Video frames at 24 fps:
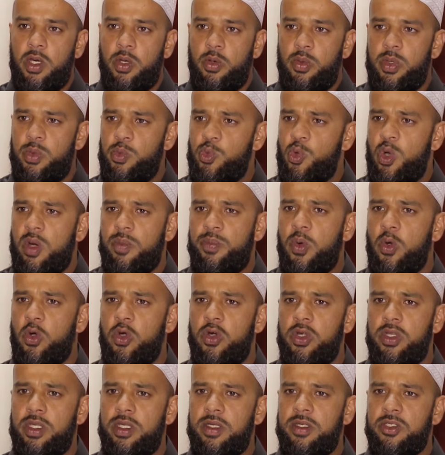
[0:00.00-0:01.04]
When we are
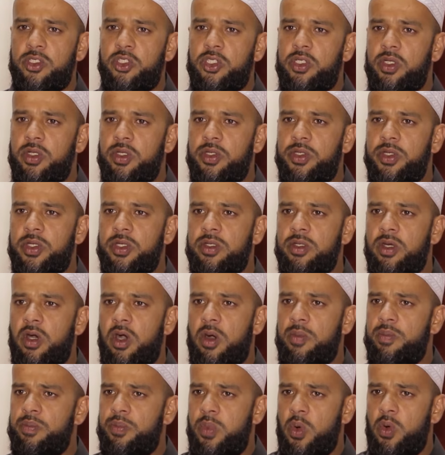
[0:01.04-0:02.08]
born, children
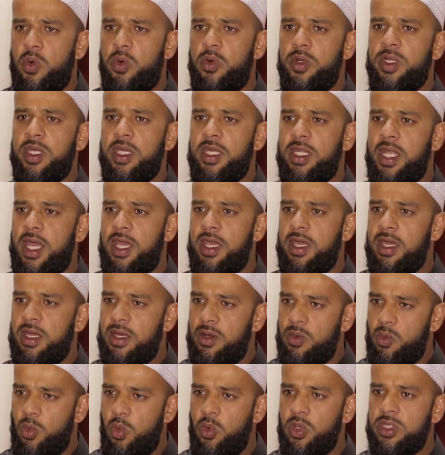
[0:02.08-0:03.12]
are born in
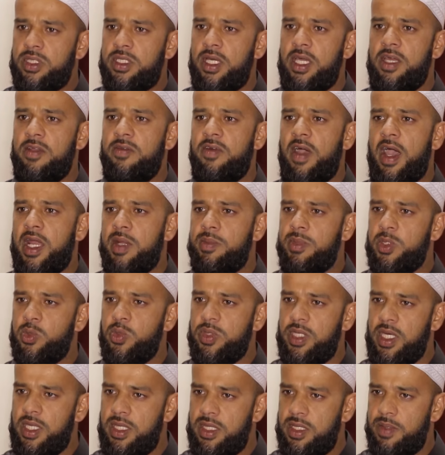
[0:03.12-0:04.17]
a water environment
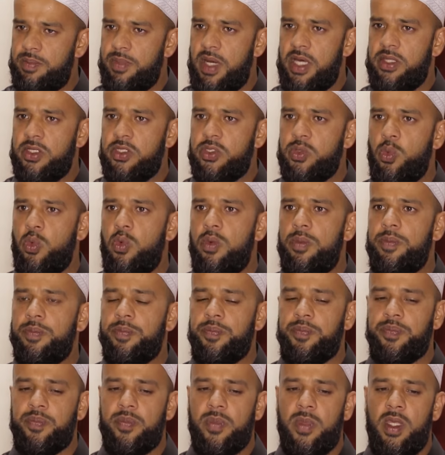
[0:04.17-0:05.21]
within the mother's womb.
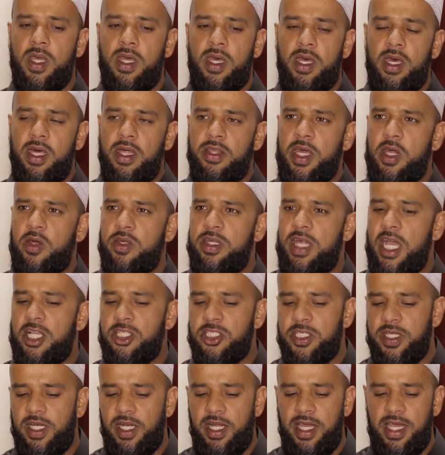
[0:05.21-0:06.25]
They are
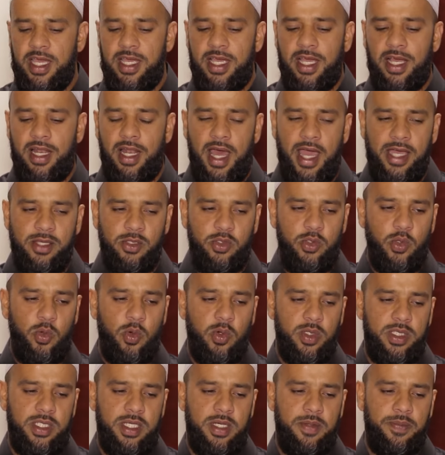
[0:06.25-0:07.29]
naturally inclined to
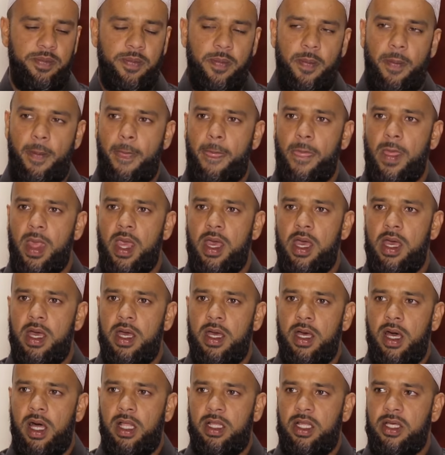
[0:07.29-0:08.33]
water.
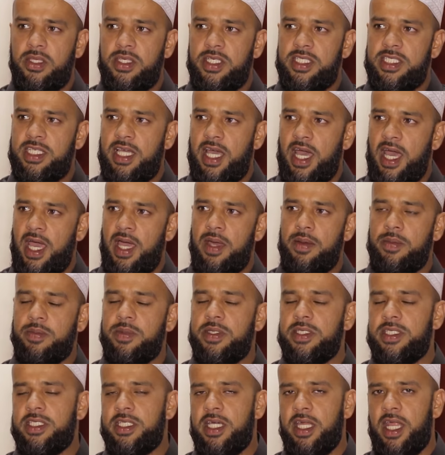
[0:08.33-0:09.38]
Allah describe,
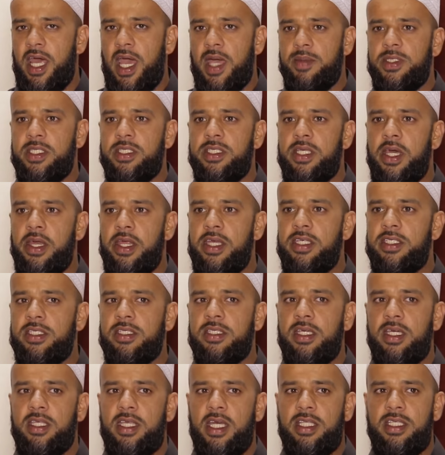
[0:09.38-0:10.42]
describes His
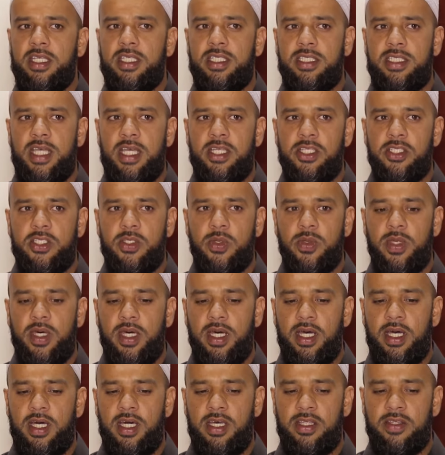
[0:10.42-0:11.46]
rizq that He sends to the
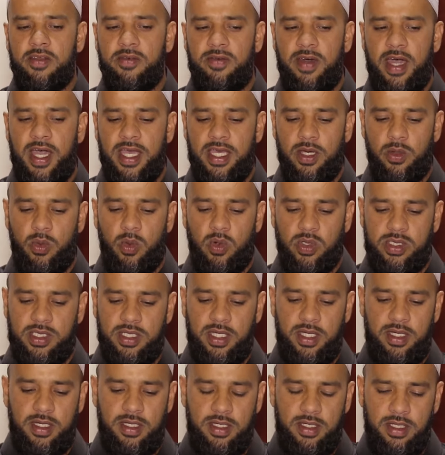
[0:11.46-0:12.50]
earth via water.